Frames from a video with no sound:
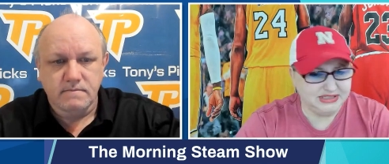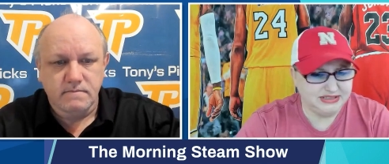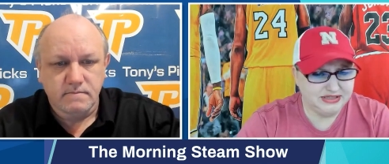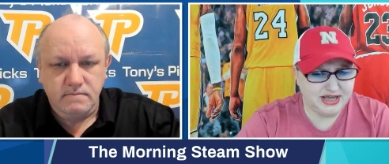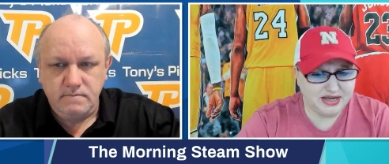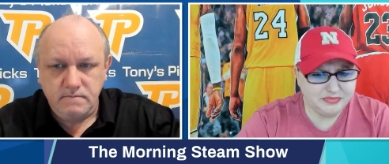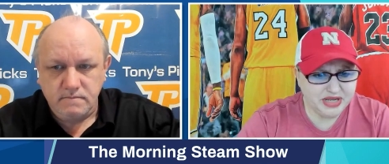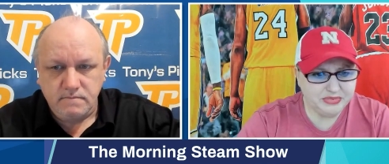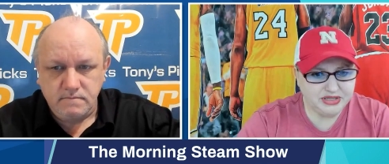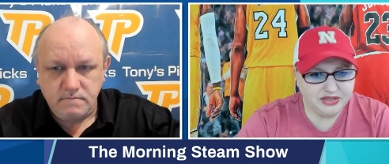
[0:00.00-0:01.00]
Speaker 1: Yeah, I'd
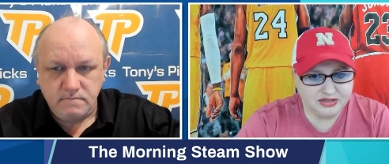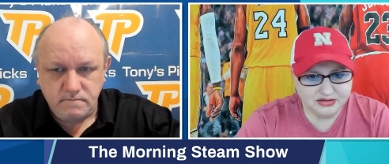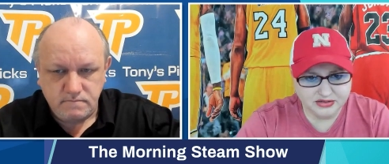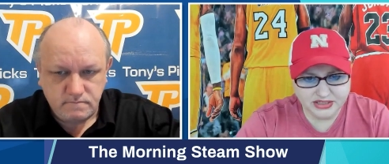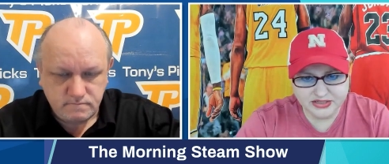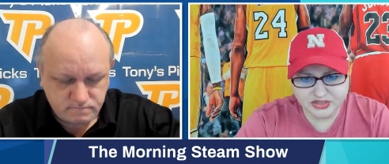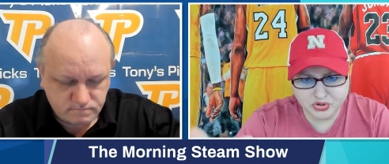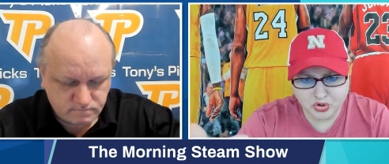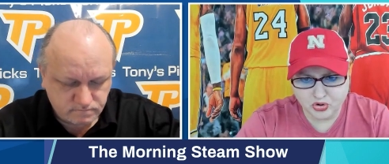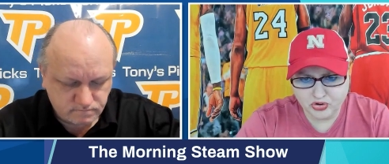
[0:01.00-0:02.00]
maybe lean to
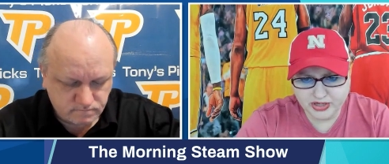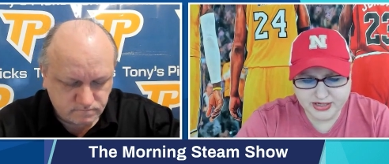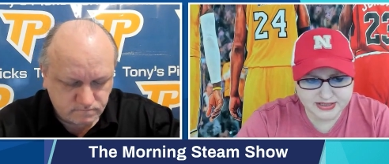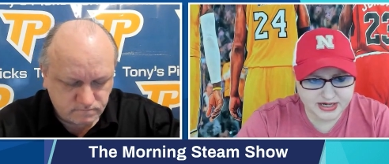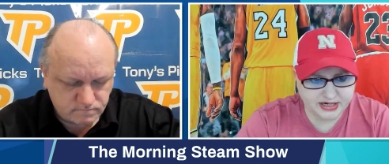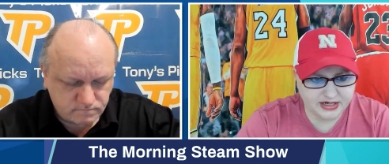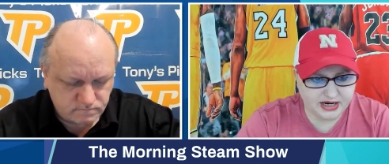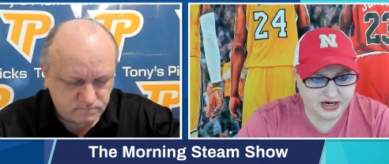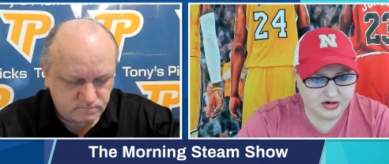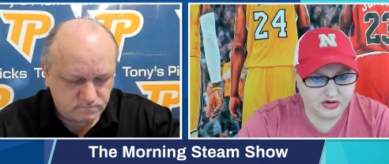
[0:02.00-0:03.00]
Troy is kind
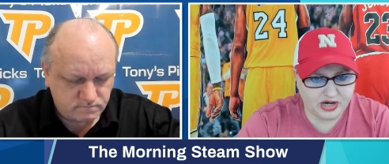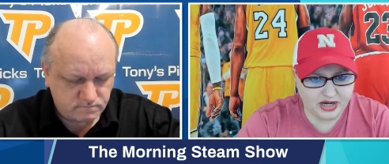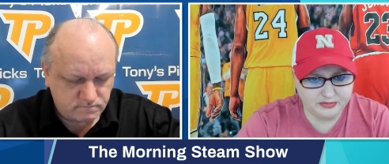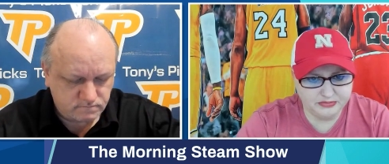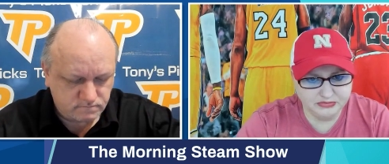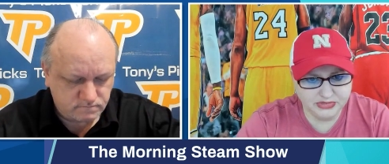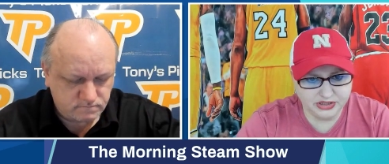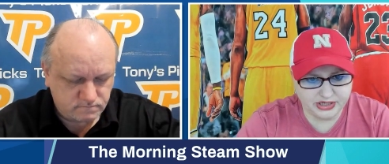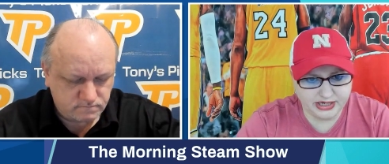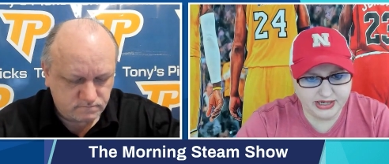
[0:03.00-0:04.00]
of how I'm
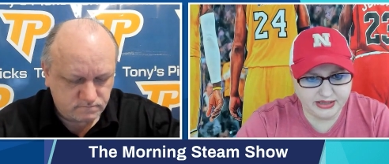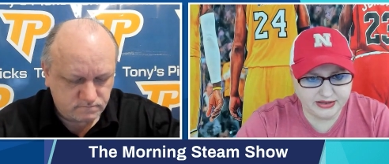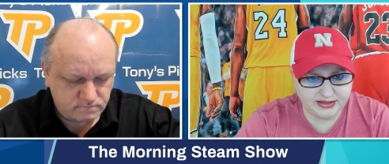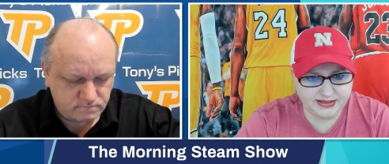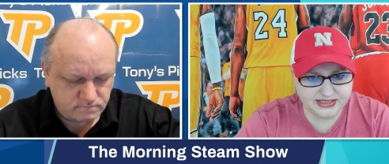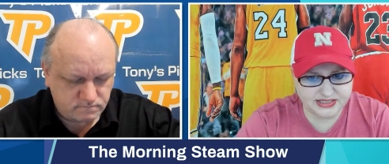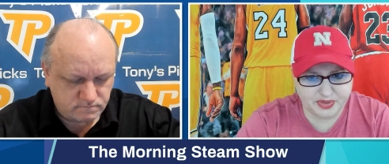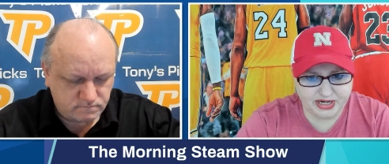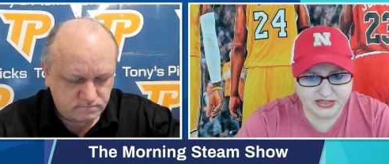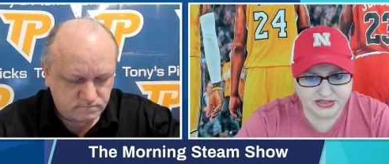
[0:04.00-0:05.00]
looking at this,
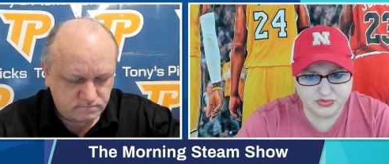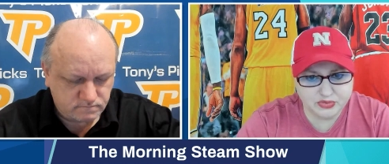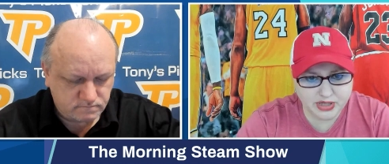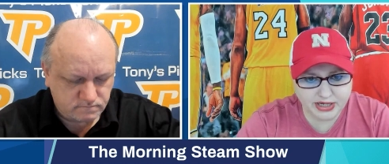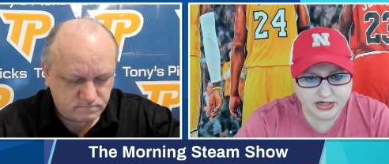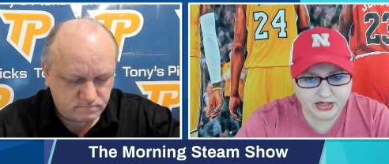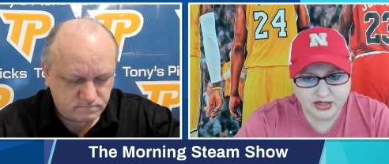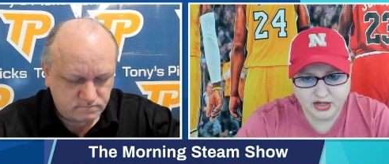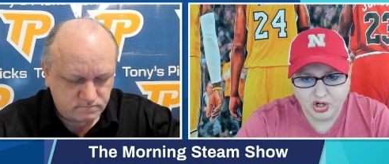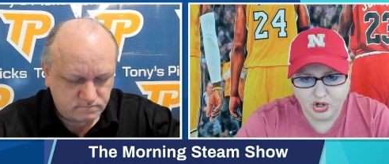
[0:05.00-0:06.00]
but I do like
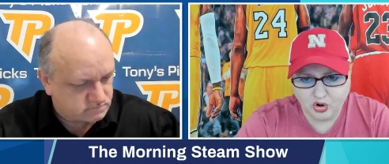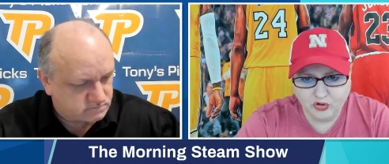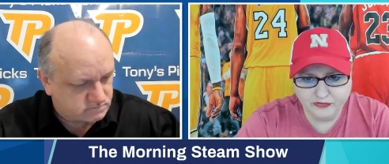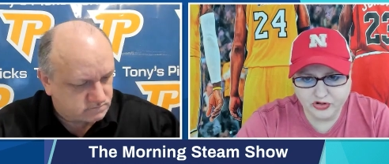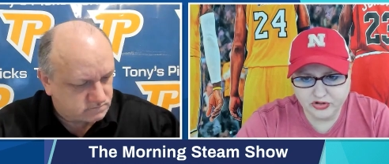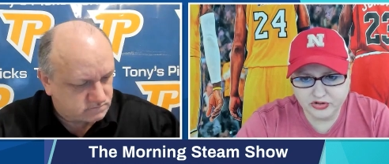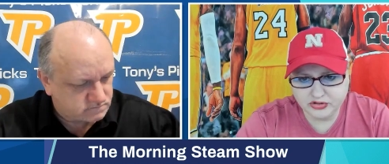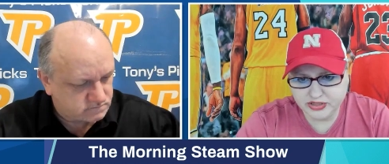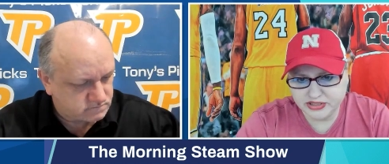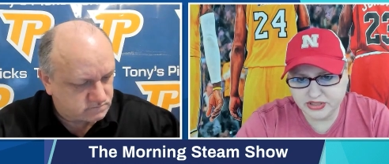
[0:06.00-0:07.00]

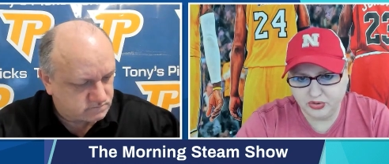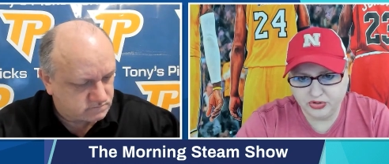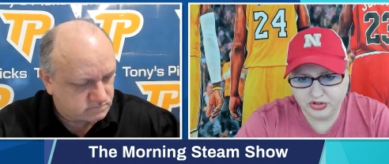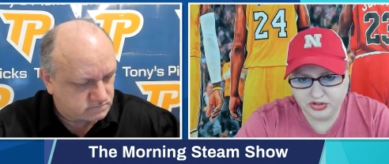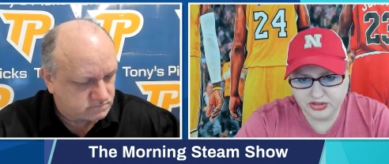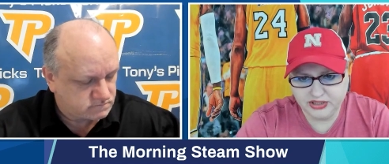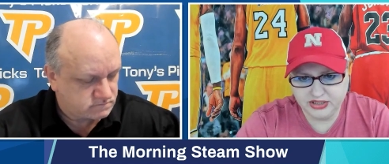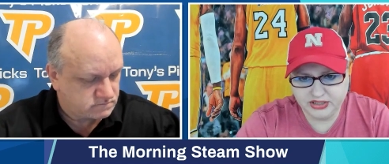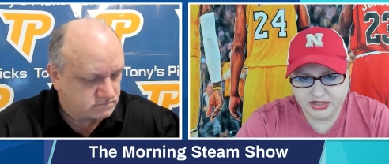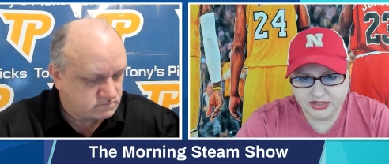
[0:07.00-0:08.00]
over the total
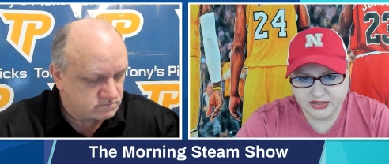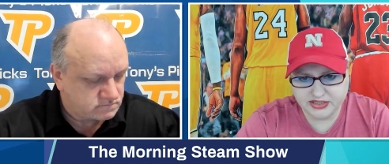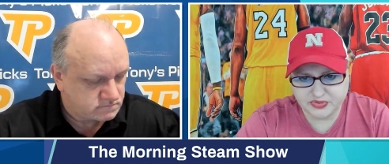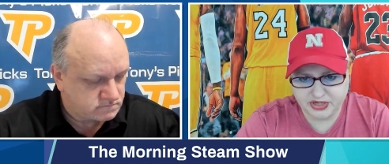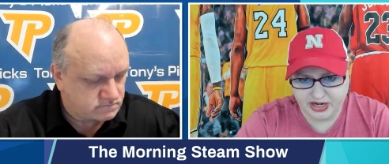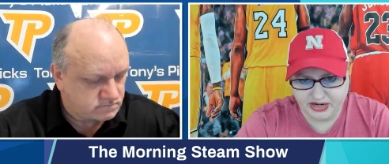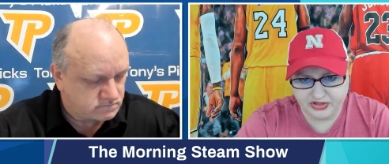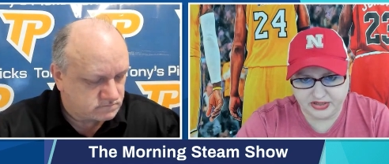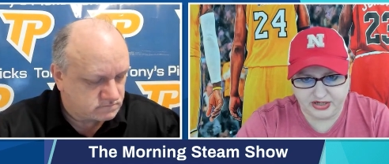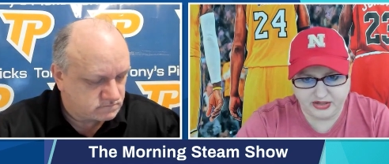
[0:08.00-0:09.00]
in this one. I have
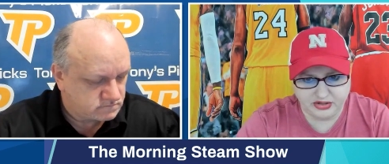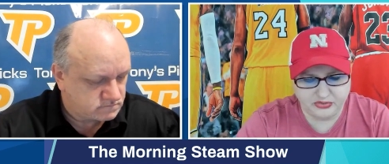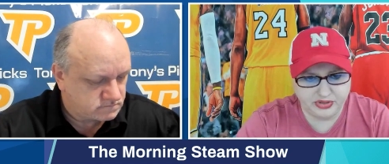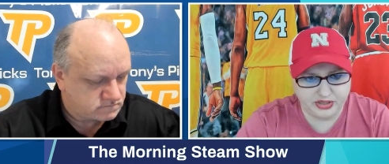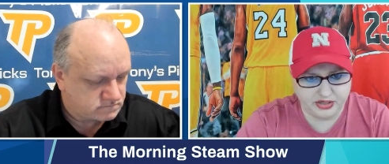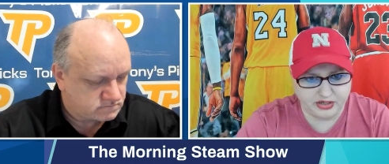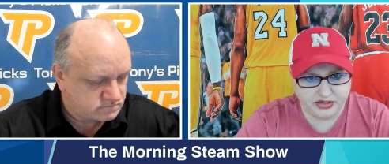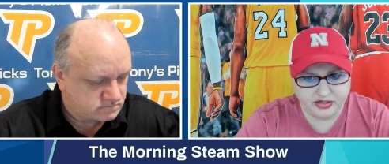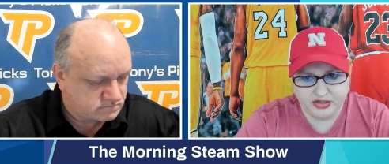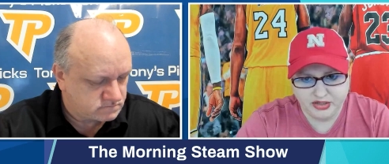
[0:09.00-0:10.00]
it kind of going
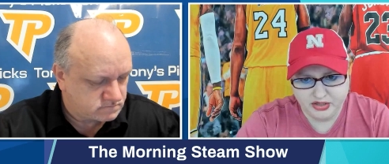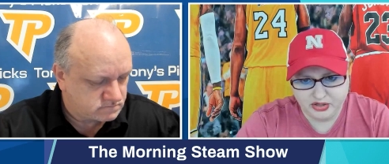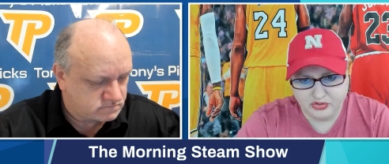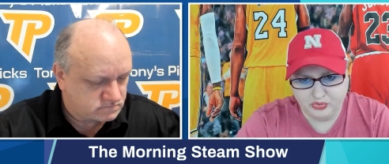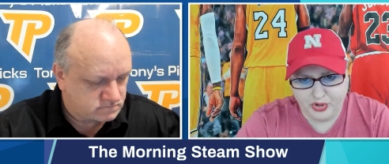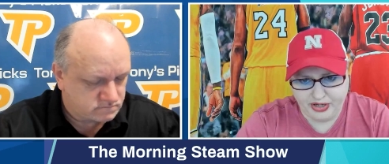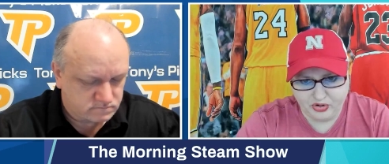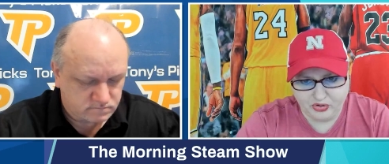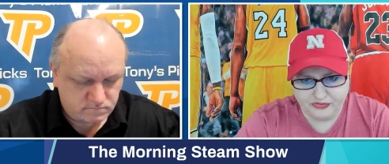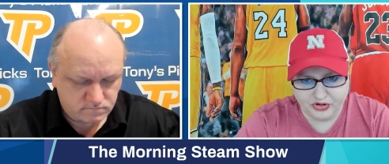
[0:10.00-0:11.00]
uh,
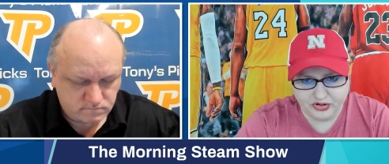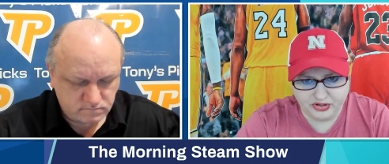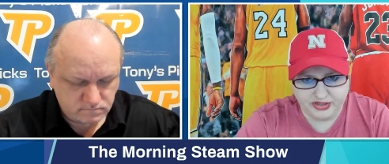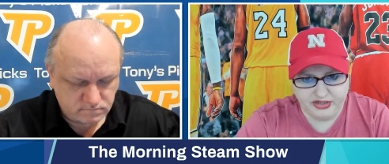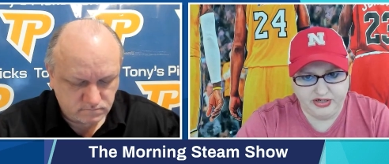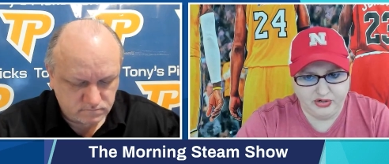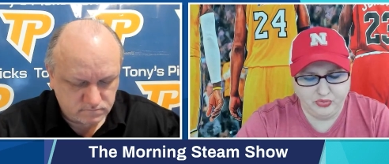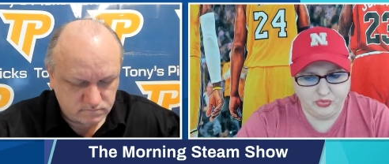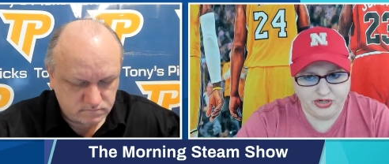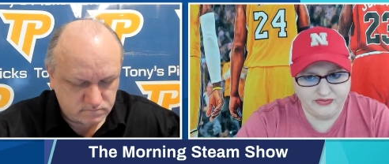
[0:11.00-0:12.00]
way over in uh,
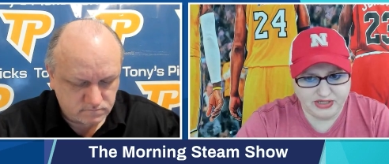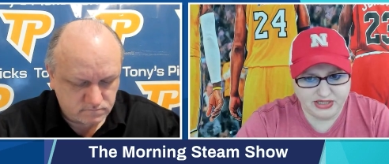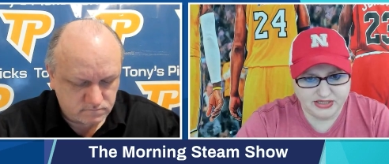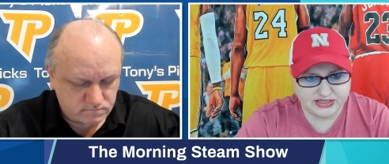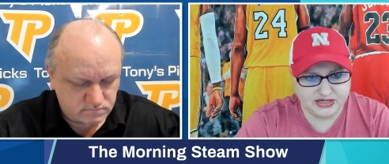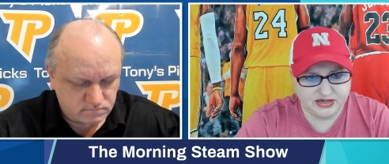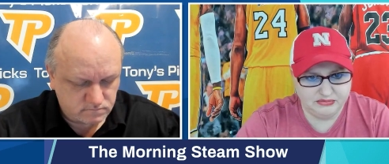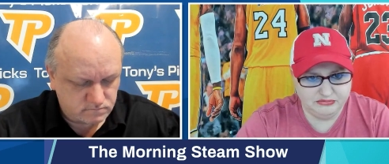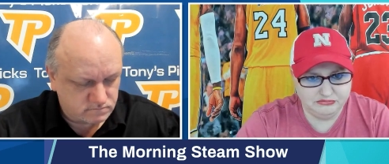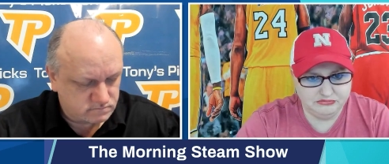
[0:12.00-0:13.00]
one of these
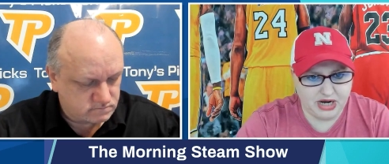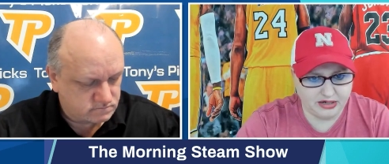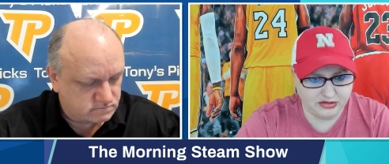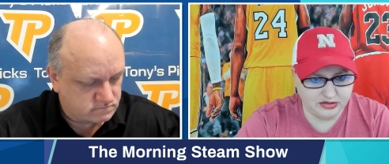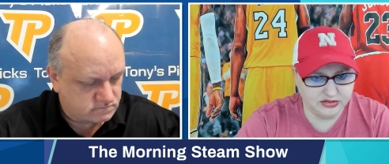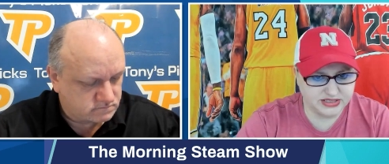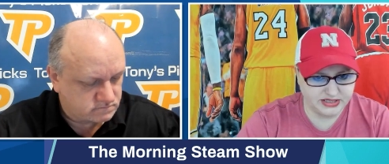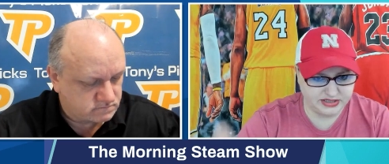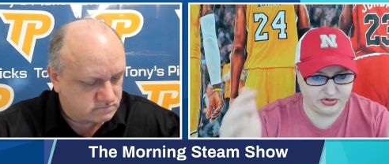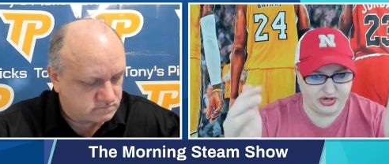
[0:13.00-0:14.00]
uh,
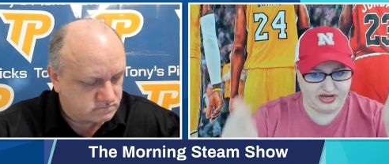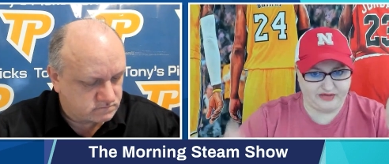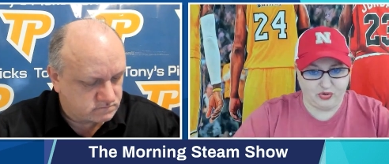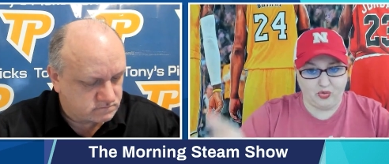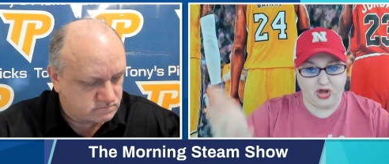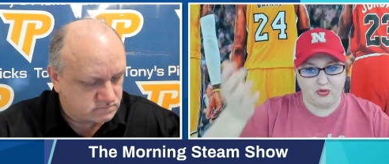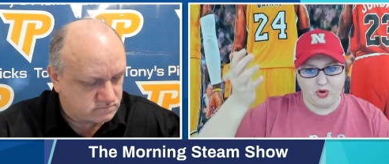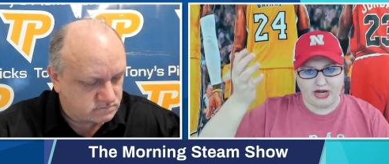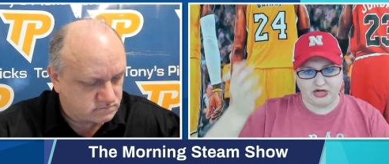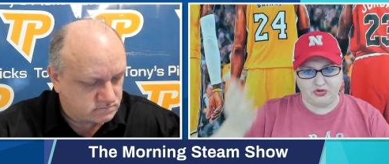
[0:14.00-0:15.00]
models. So I have a, a,
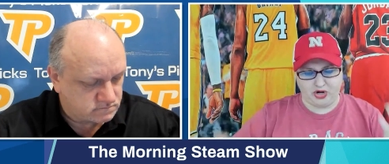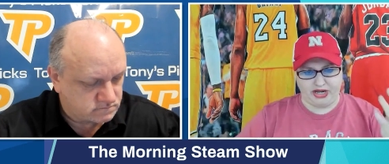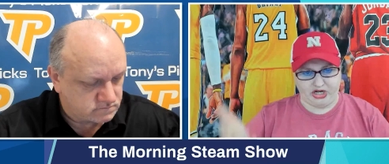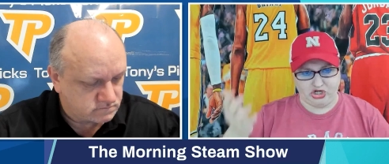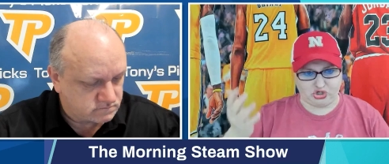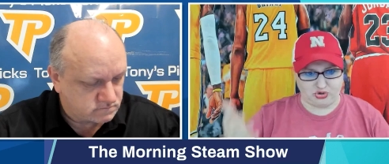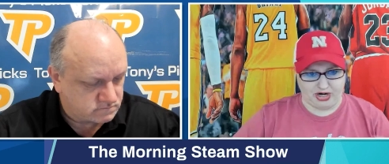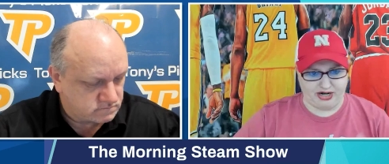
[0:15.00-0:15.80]
wide range, right?